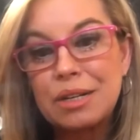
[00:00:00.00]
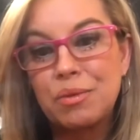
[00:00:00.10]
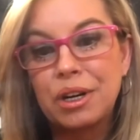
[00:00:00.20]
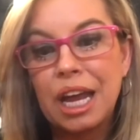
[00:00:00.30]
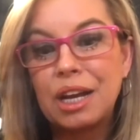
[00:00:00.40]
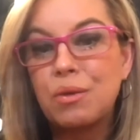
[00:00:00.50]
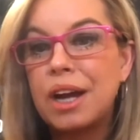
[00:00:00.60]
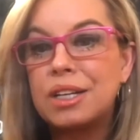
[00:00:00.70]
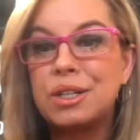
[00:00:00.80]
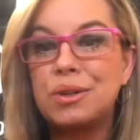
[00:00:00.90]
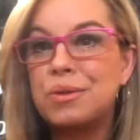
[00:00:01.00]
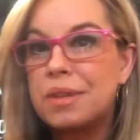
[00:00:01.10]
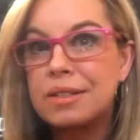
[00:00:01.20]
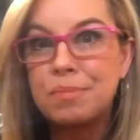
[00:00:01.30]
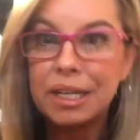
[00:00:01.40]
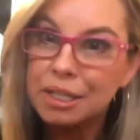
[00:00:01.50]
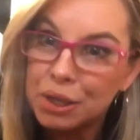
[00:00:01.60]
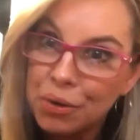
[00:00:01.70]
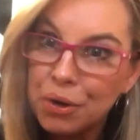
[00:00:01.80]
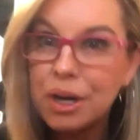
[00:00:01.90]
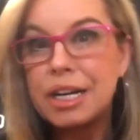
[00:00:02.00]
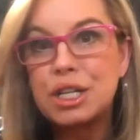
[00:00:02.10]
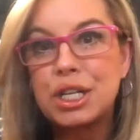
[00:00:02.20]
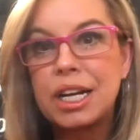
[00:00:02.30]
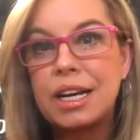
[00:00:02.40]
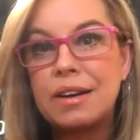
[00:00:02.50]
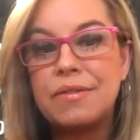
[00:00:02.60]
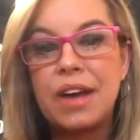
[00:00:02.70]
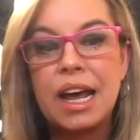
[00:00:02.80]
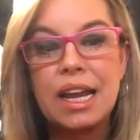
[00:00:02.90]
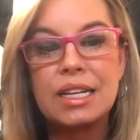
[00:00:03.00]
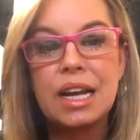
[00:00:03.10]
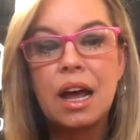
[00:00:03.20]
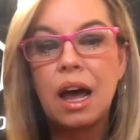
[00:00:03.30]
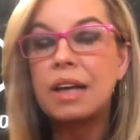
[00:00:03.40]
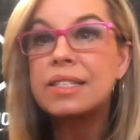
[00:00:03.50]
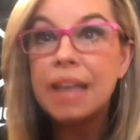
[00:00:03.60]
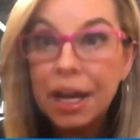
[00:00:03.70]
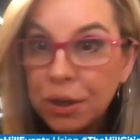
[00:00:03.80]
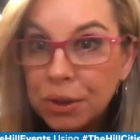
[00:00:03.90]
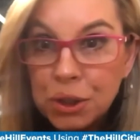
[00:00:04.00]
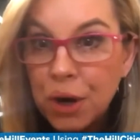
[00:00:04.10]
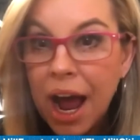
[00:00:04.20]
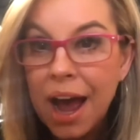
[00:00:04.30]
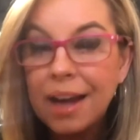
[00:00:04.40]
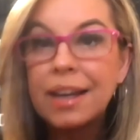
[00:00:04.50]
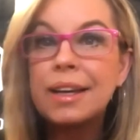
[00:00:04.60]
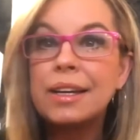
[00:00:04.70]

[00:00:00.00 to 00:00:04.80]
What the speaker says: and we're getting ready to do this big scooter initiative and a cycle track.